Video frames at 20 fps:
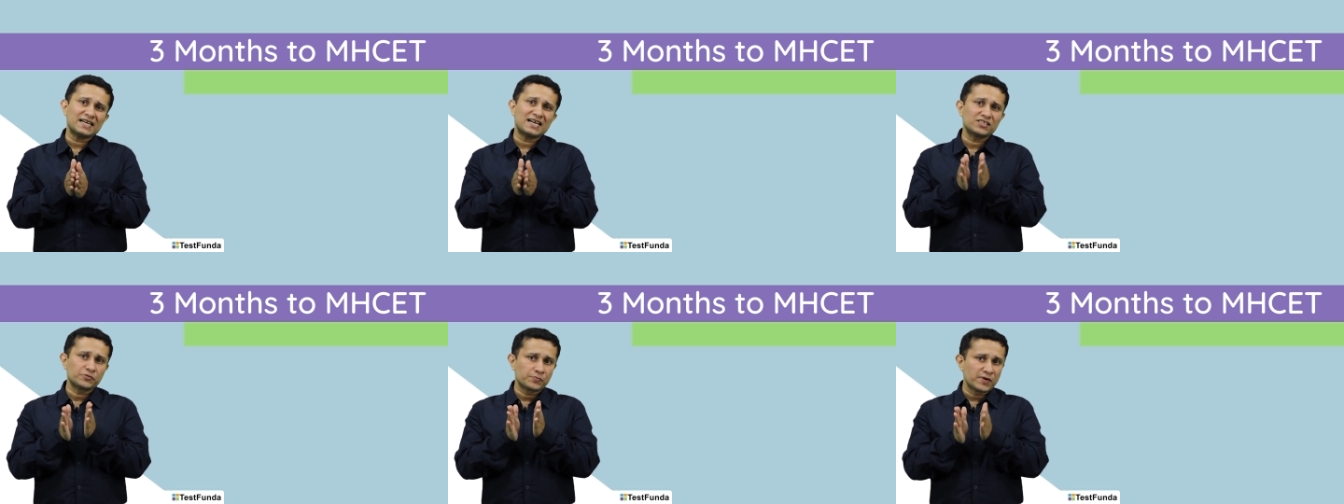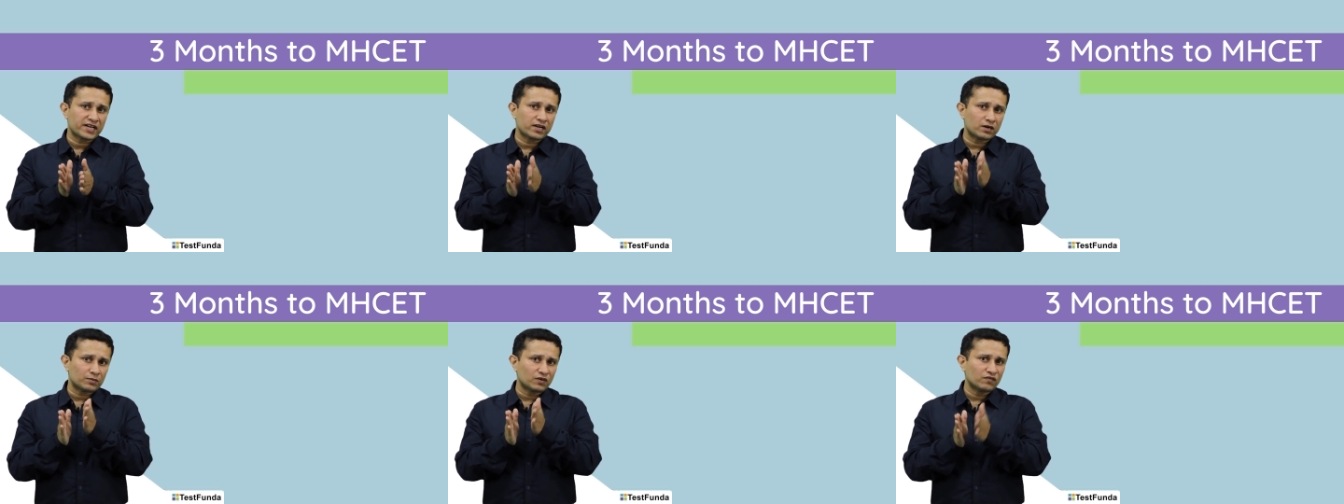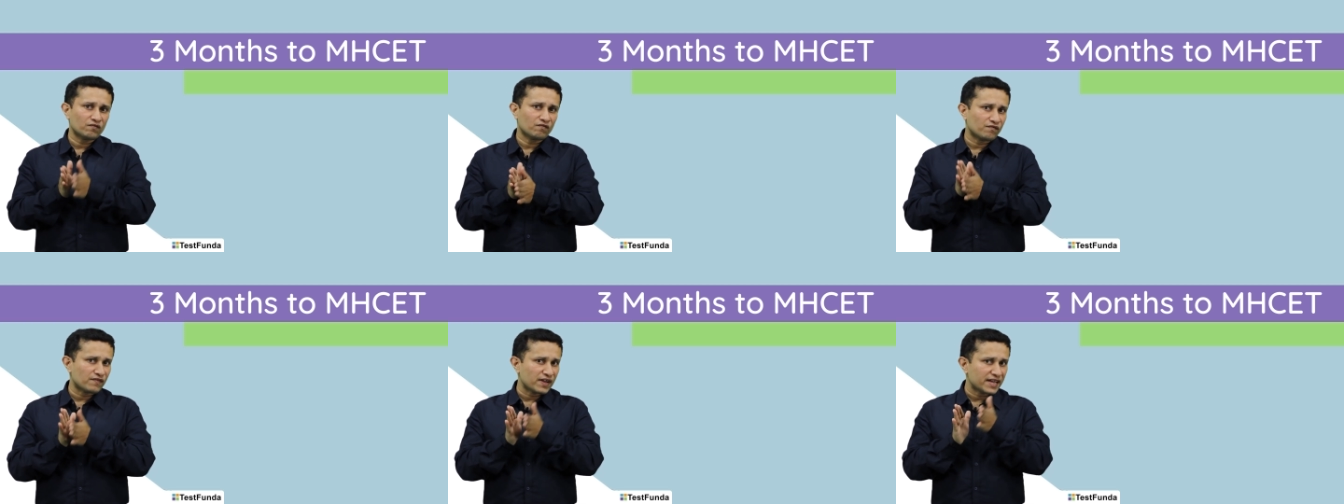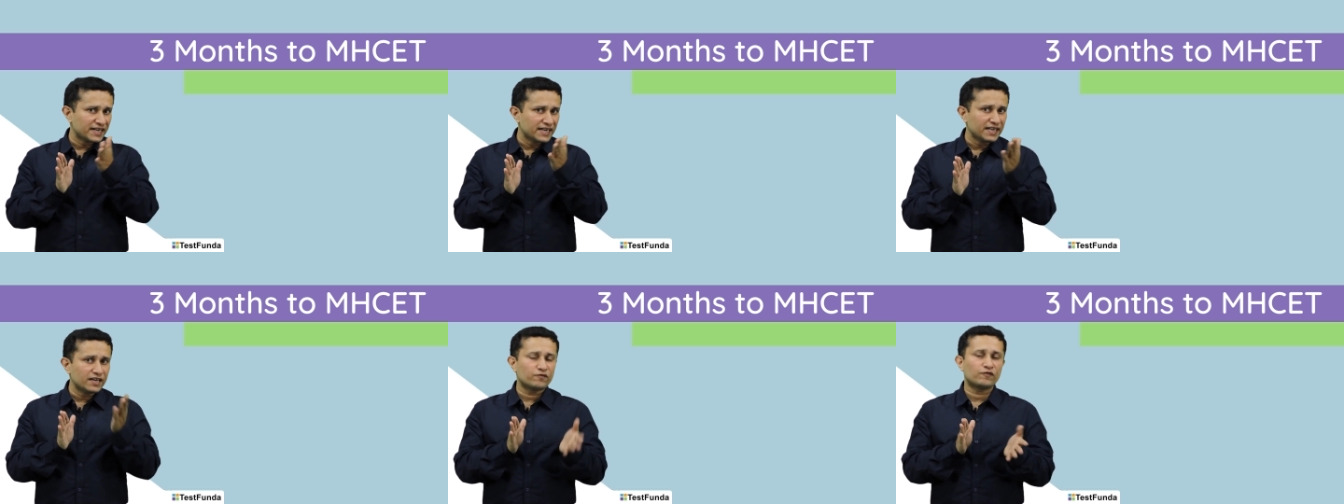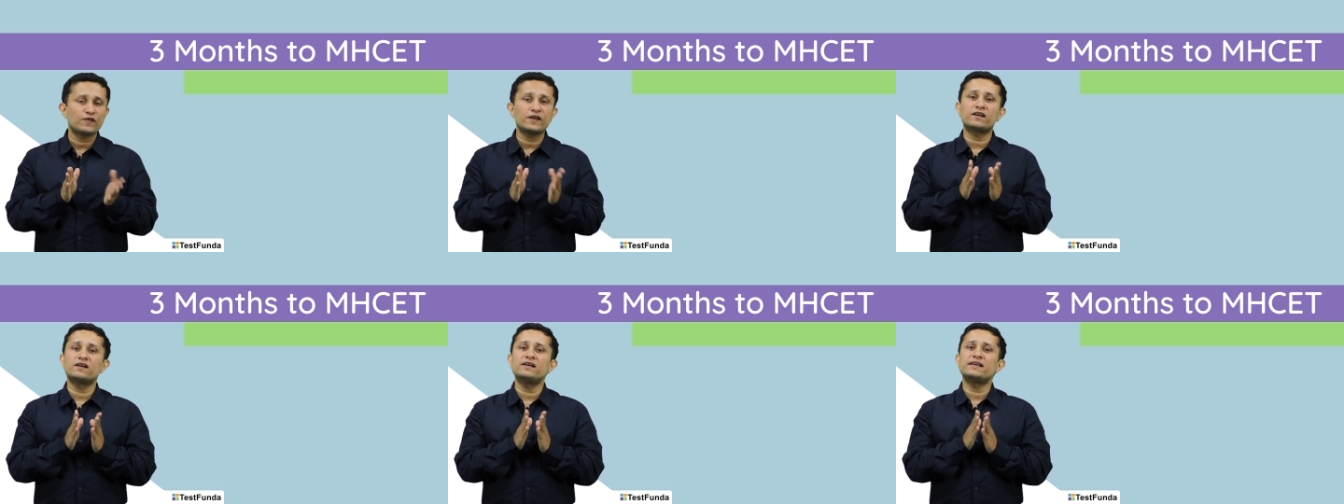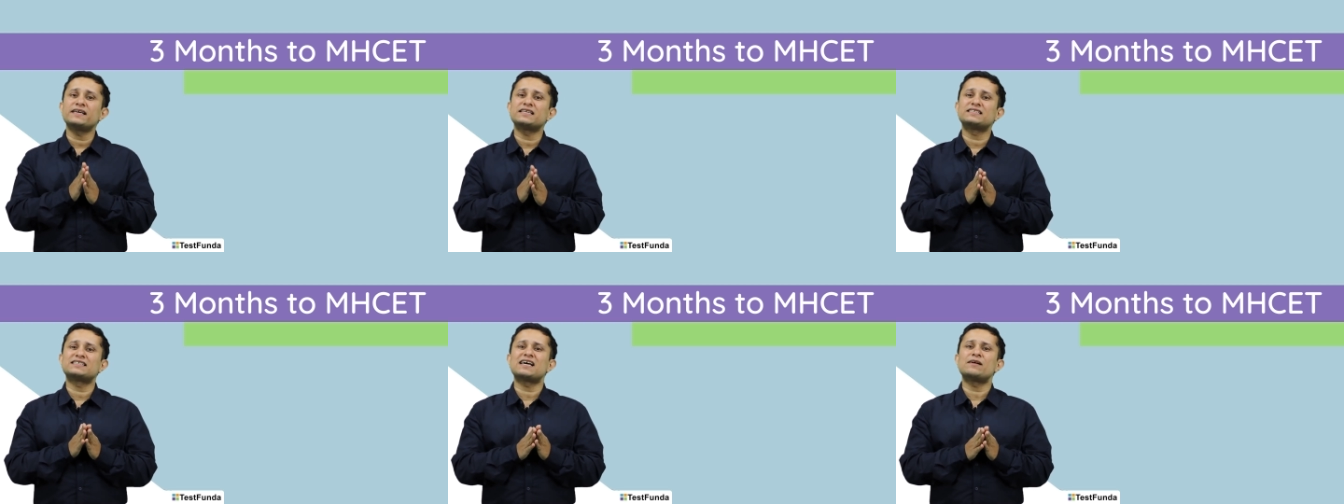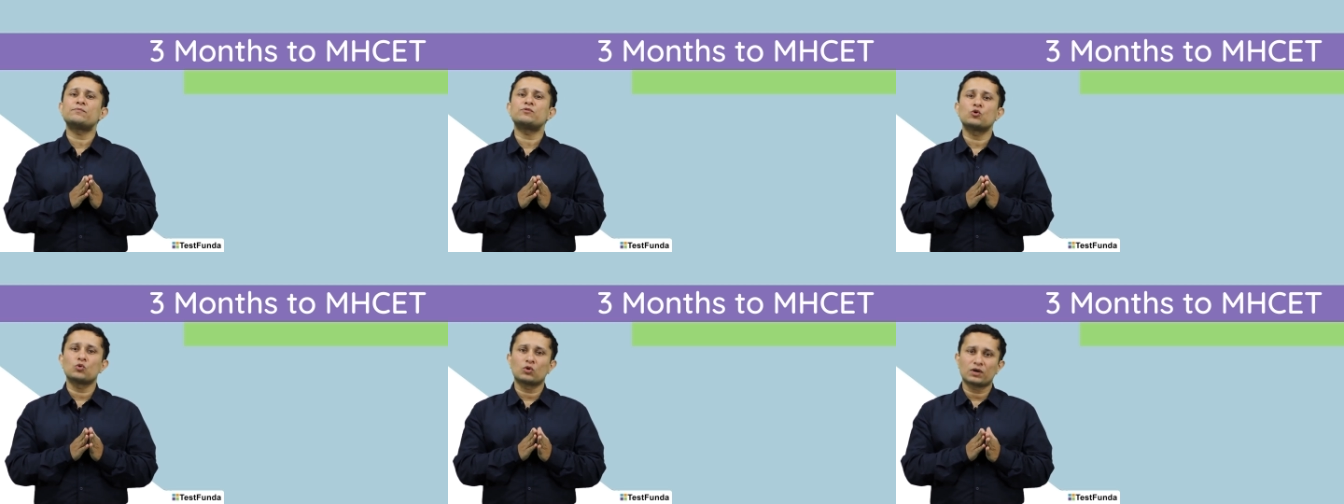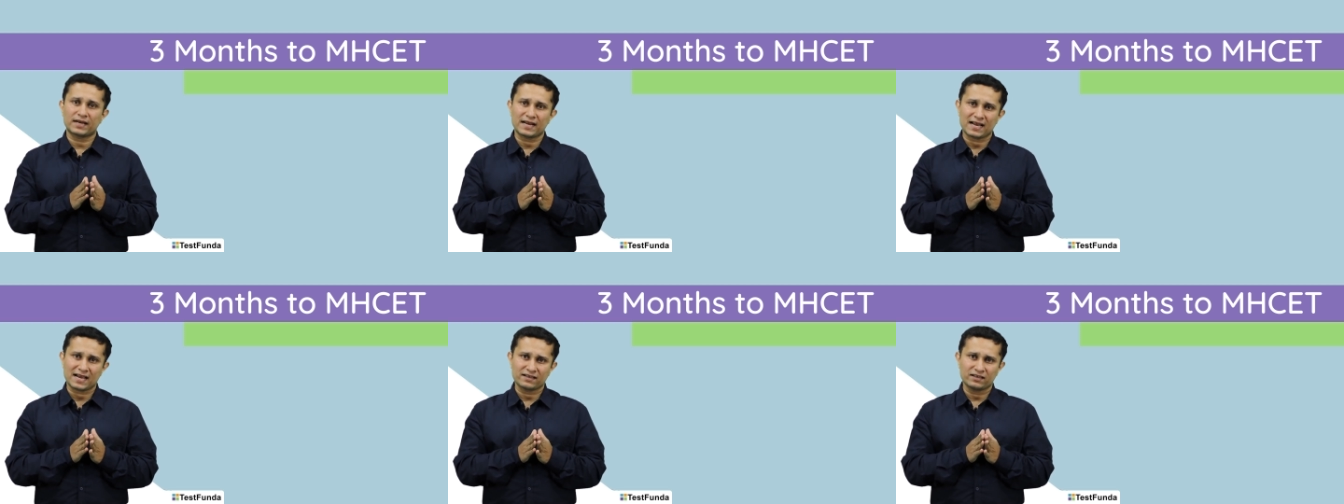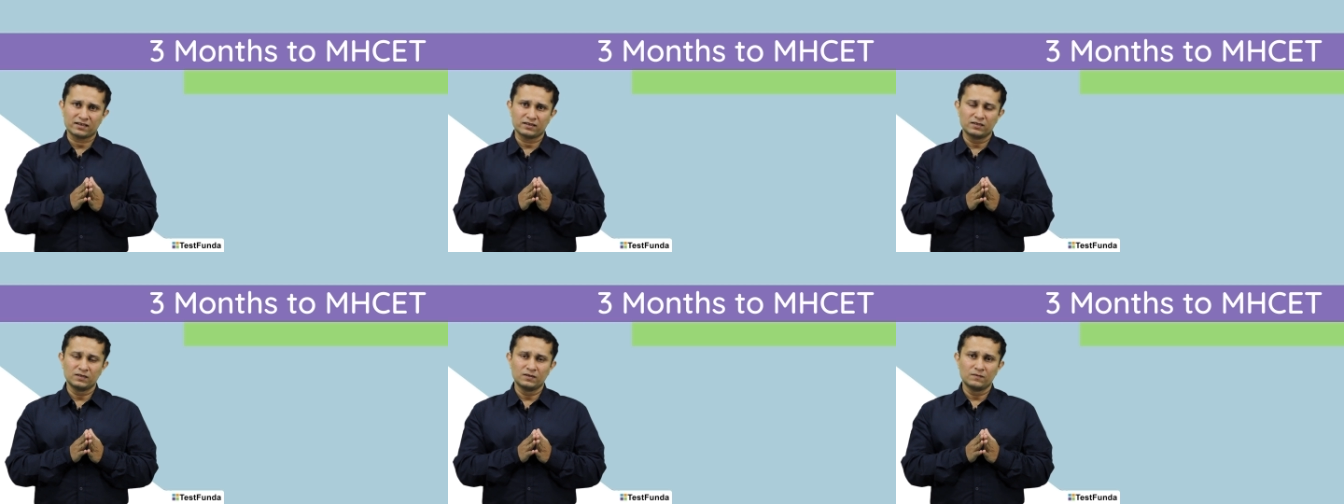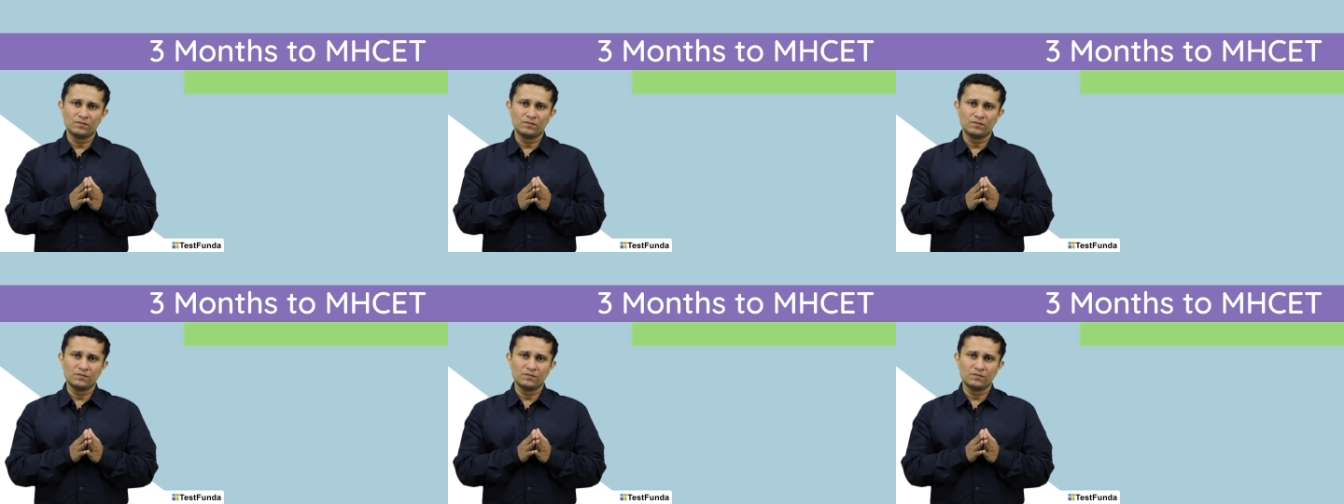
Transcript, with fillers: has become a very difficult exam to crack,